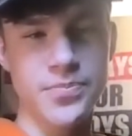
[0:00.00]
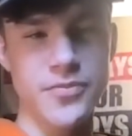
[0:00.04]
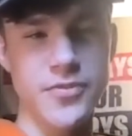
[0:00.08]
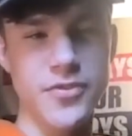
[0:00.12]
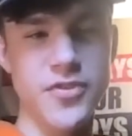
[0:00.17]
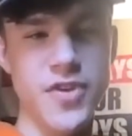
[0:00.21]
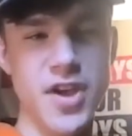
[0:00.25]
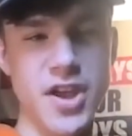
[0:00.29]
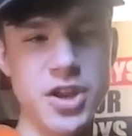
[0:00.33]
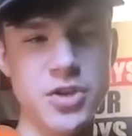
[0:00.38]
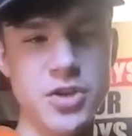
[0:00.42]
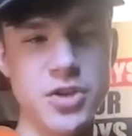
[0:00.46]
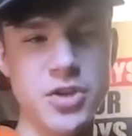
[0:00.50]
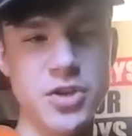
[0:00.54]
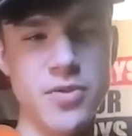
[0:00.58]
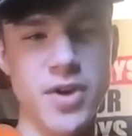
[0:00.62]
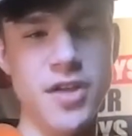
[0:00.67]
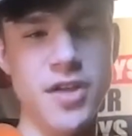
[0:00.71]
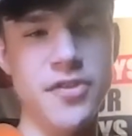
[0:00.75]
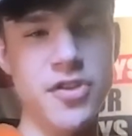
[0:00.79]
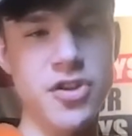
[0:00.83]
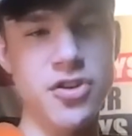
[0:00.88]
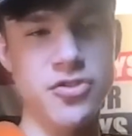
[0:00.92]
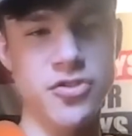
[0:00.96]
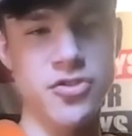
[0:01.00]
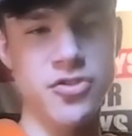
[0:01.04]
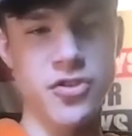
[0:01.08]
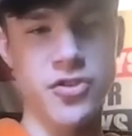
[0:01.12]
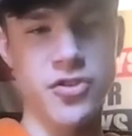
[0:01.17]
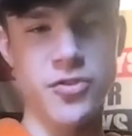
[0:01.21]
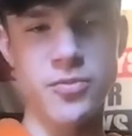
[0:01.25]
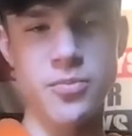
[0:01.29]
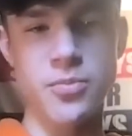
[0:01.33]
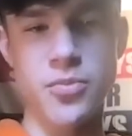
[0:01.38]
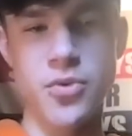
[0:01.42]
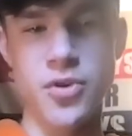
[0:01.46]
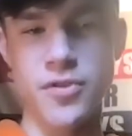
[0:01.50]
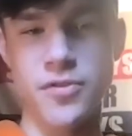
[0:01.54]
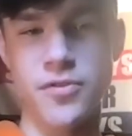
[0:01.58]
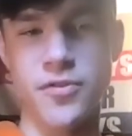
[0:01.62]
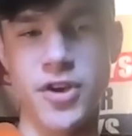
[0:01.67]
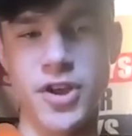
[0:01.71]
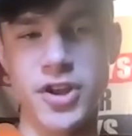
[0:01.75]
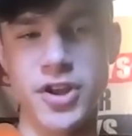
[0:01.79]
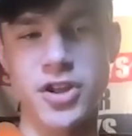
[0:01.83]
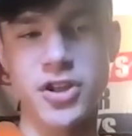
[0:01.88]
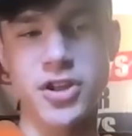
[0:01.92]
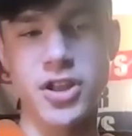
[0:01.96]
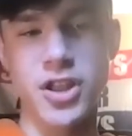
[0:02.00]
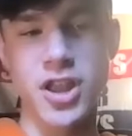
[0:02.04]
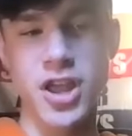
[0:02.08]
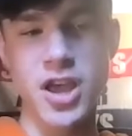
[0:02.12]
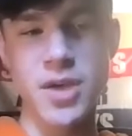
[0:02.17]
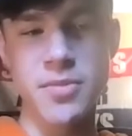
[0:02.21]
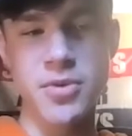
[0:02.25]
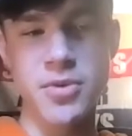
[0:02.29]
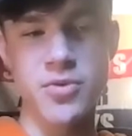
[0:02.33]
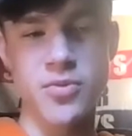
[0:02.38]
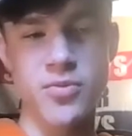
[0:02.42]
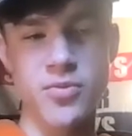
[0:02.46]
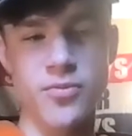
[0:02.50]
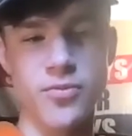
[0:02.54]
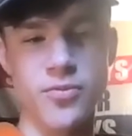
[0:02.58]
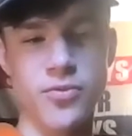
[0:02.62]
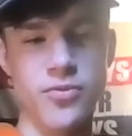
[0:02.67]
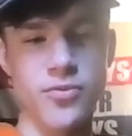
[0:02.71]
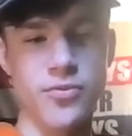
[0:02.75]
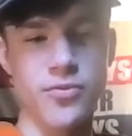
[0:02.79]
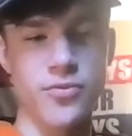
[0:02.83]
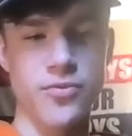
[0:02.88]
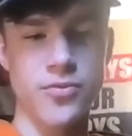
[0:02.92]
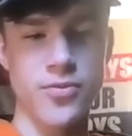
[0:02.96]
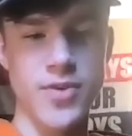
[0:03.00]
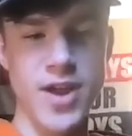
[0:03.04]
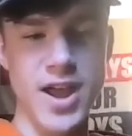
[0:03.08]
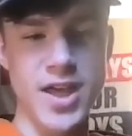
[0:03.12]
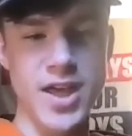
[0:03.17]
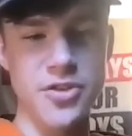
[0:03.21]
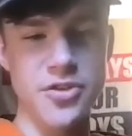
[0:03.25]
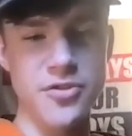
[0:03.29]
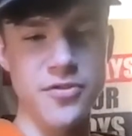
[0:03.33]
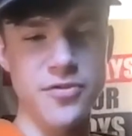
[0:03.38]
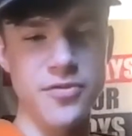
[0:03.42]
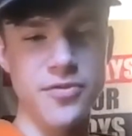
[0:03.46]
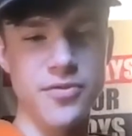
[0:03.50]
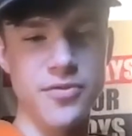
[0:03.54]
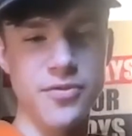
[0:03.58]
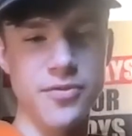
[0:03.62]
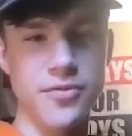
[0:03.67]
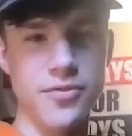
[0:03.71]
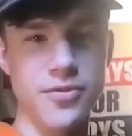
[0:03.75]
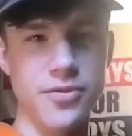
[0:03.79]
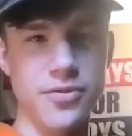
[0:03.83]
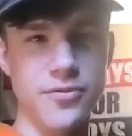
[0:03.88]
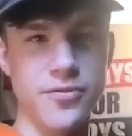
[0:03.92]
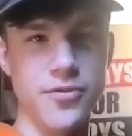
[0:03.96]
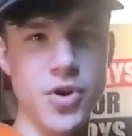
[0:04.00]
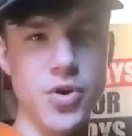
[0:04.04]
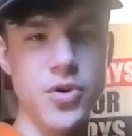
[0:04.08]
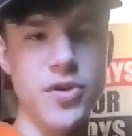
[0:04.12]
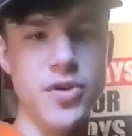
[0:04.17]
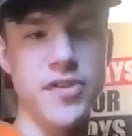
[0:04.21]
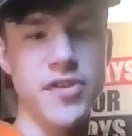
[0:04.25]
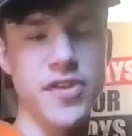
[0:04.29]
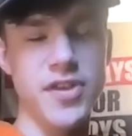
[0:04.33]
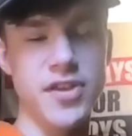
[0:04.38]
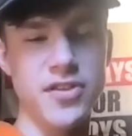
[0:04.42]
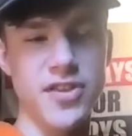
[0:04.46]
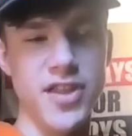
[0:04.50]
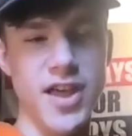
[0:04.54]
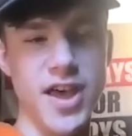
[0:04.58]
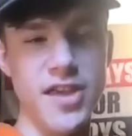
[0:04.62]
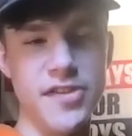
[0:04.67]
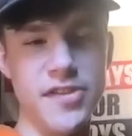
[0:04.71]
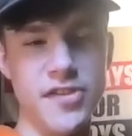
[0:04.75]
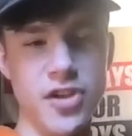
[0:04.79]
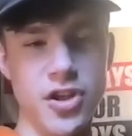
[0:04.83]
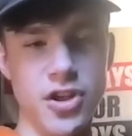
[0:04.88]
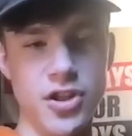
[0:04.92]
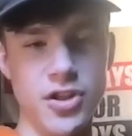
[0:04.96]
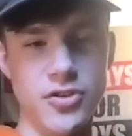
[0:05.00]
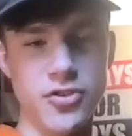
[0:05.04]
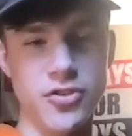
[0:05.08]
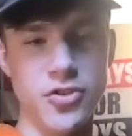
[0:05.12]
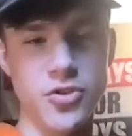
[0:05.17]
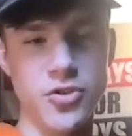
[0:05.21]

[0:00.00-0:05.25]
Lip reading: finding routes that are just more fun to climb, and rather focusing less on